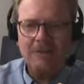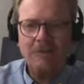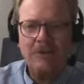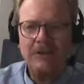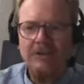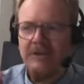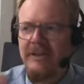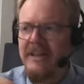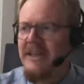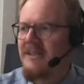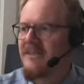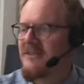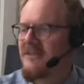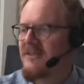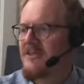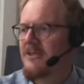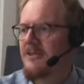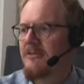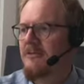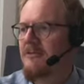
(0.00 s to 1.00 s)
will lead
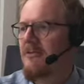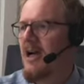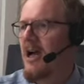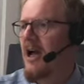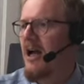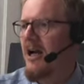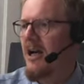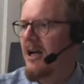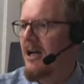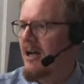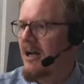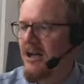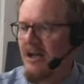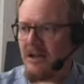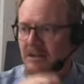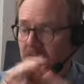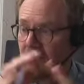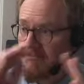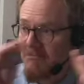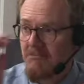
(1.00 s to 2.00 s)
to
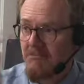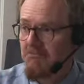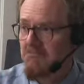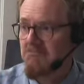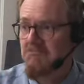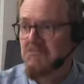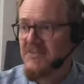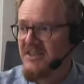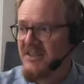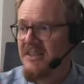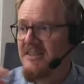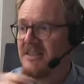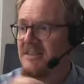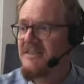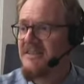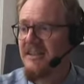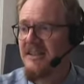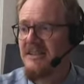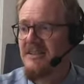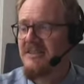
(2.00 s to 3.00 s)
a
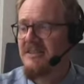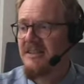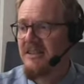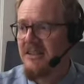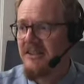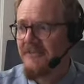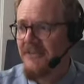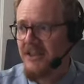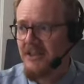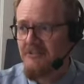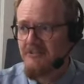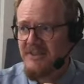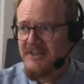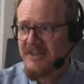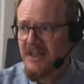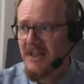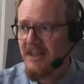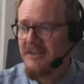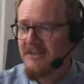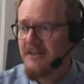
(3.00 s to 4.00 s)
statistically significant
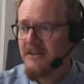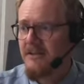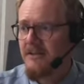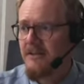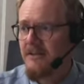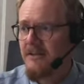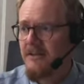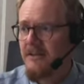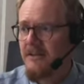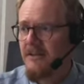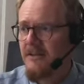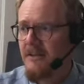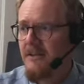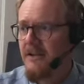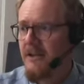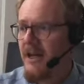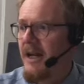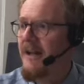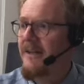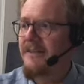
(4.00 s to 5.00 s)
result,
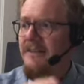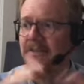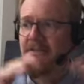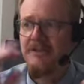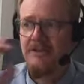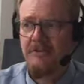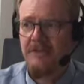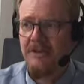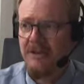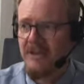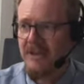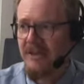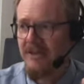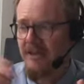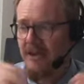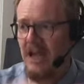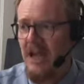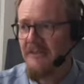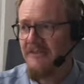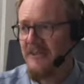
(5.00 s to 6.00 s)
and you can
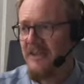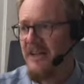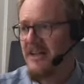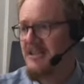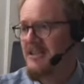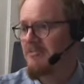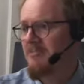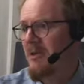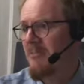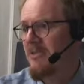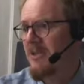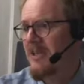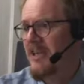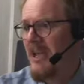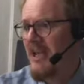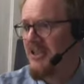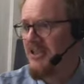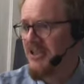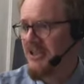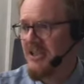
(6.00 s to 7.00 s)
have a nice
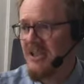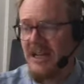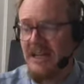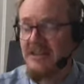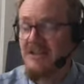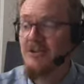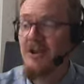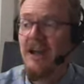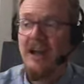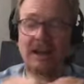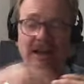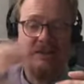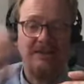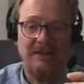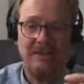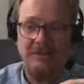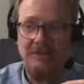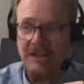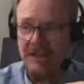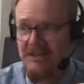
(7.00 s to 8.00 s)
publication, and you
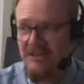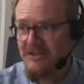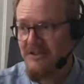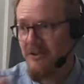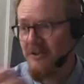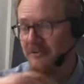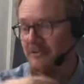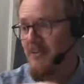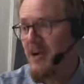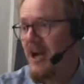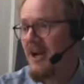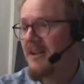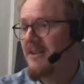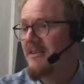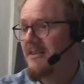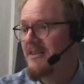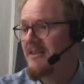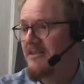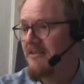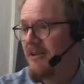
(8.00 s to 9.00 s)
can sort of market
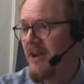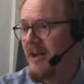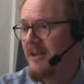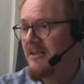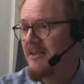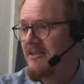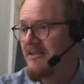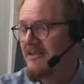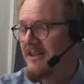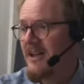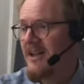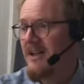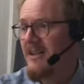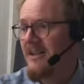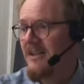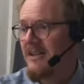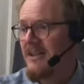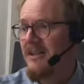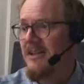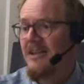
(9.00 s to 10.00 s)
this drug and say,
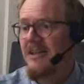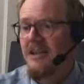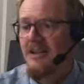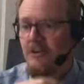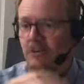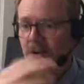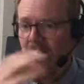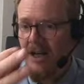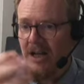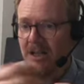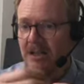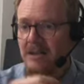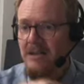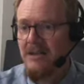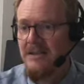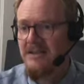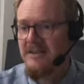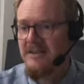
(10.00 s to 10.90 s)
well,